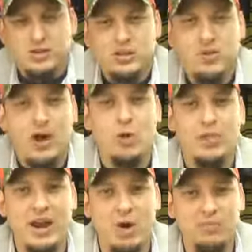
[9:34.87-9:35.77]
So I
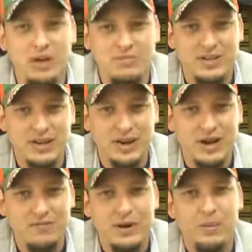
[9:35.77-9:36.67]
hope that helped. I'm signing
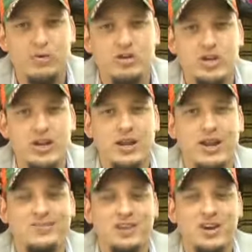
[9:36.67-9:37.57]
off, but I appreciate it,
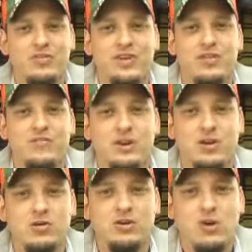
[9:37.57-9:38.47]
and check out the other
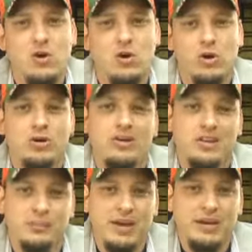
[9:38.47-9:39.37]
videos, or go to
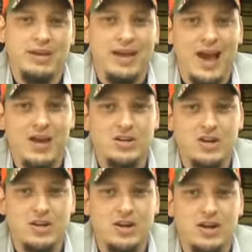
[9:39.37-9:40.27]
ClickBank into Cash
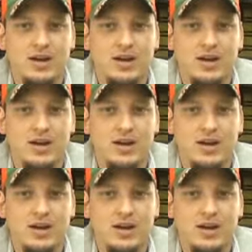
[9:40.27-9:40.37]
and